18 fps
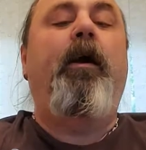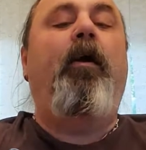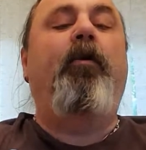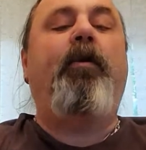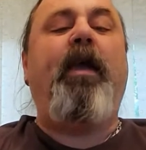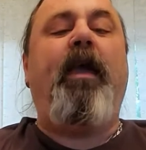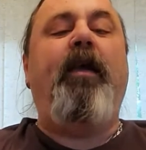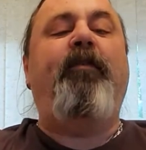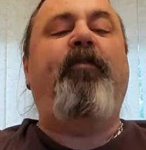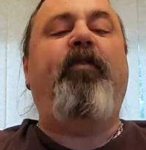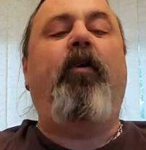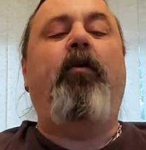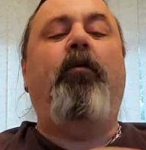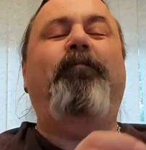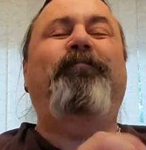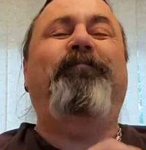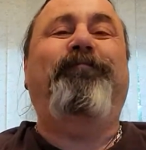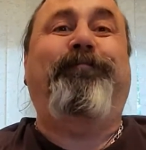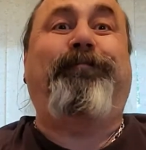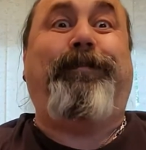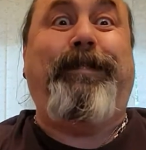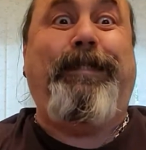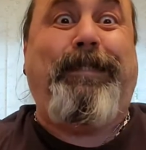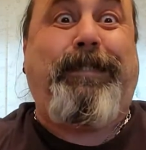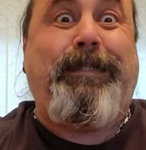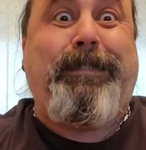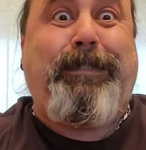Okay, so
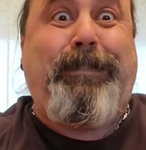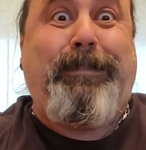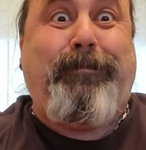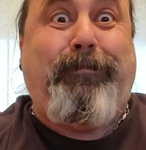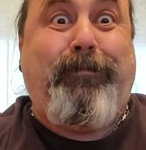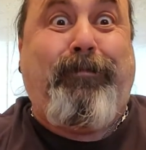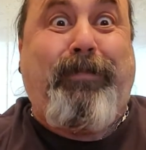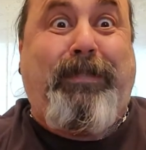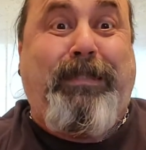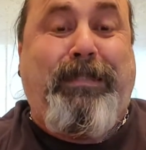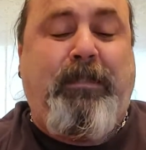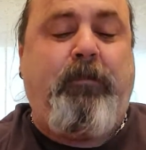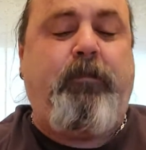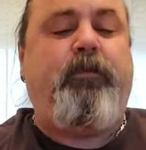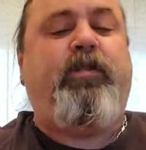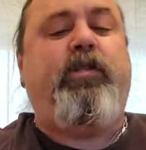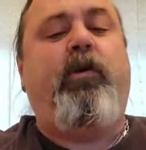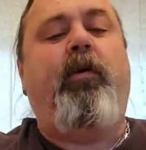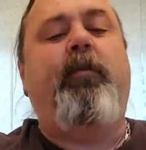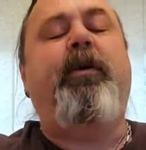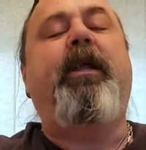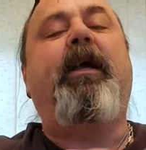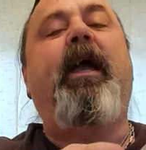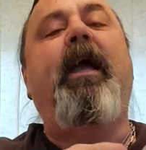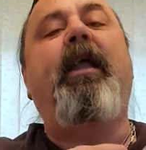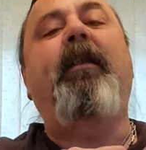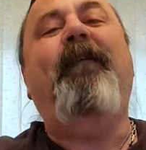get that over here. So I'm going to
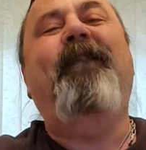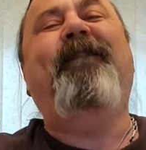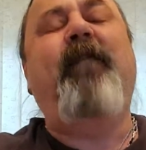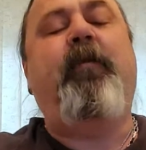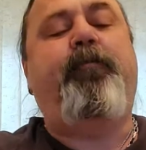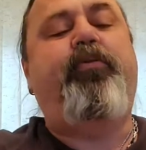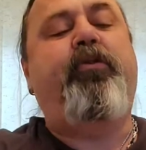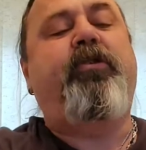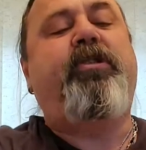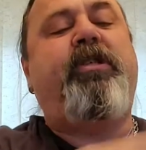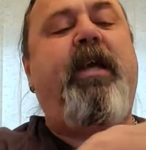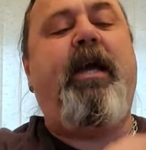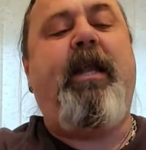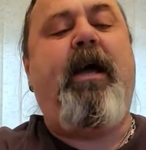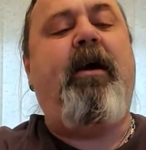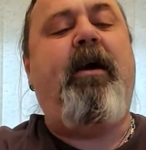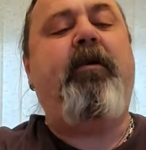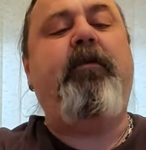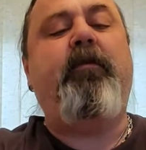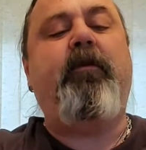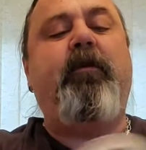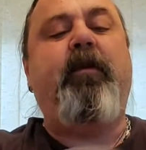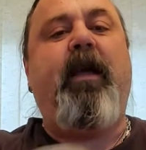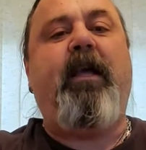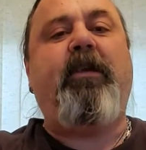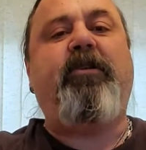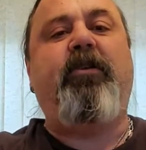go ahead and push that out.
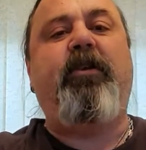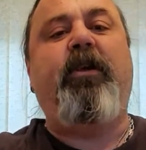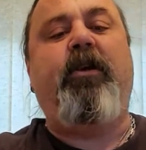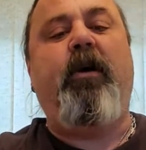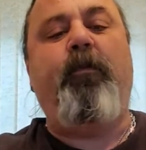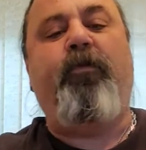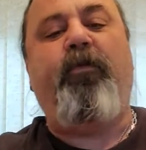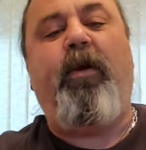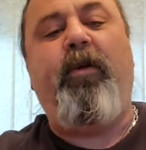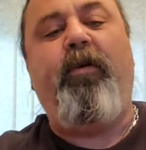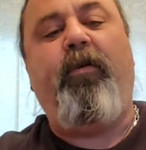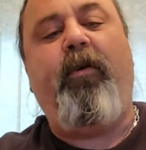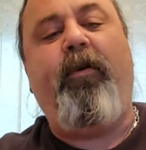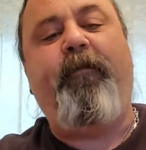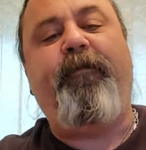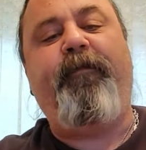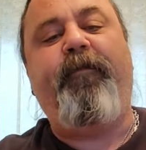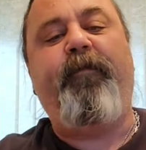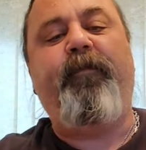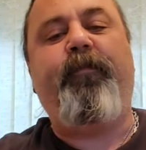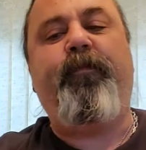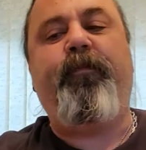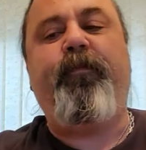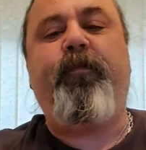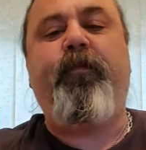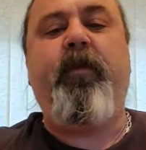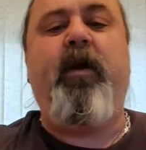Naturally, it comes right off.
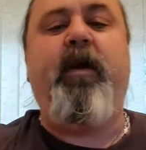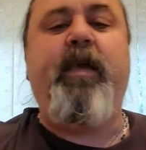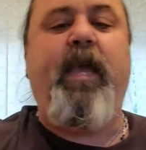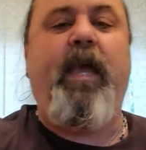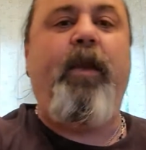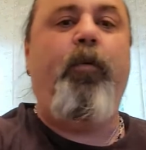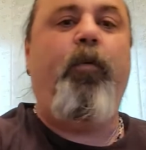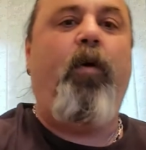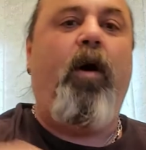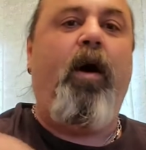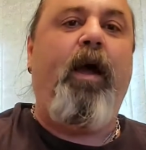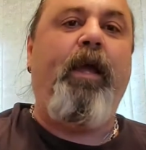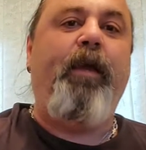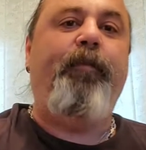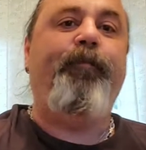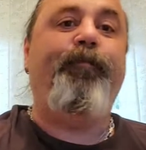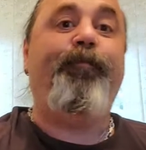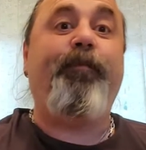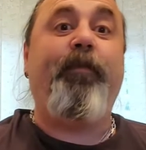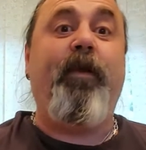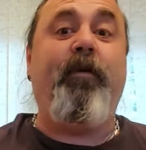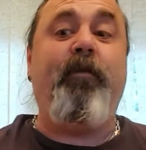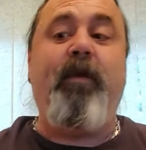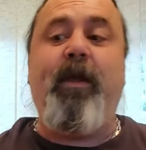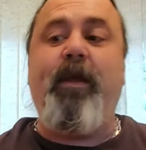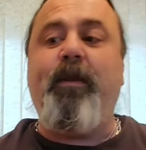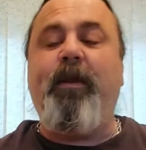Again, why? All
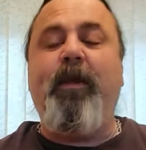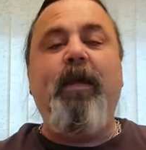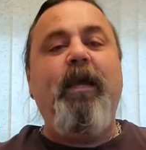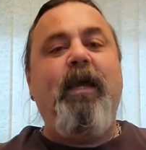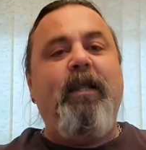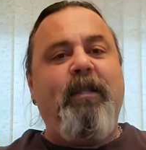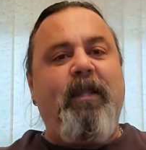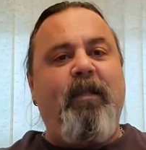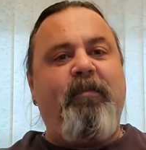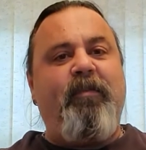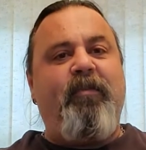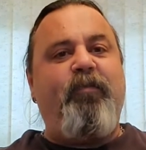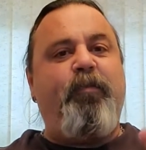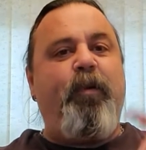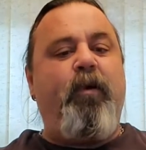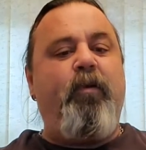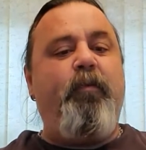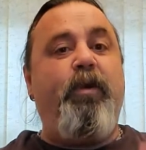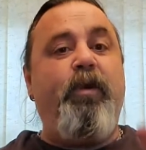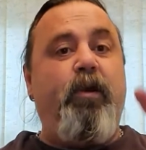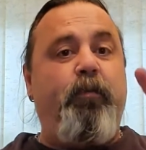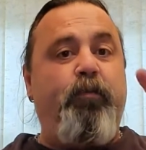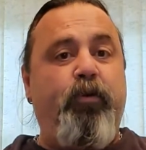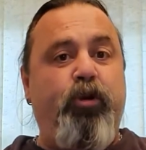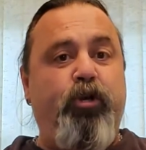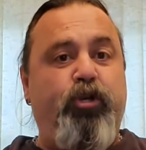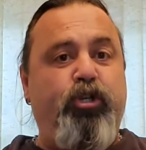right, that's experiment
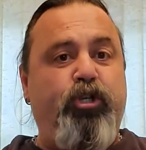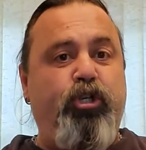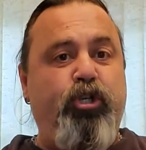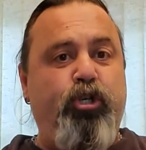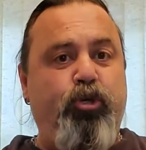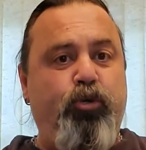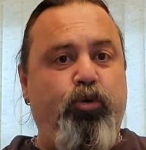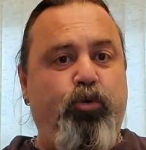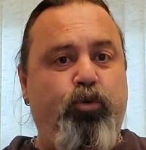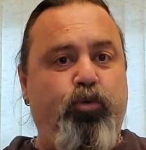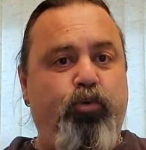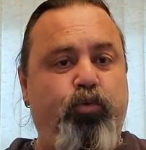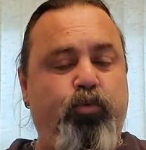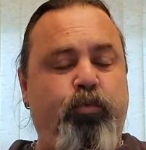number two.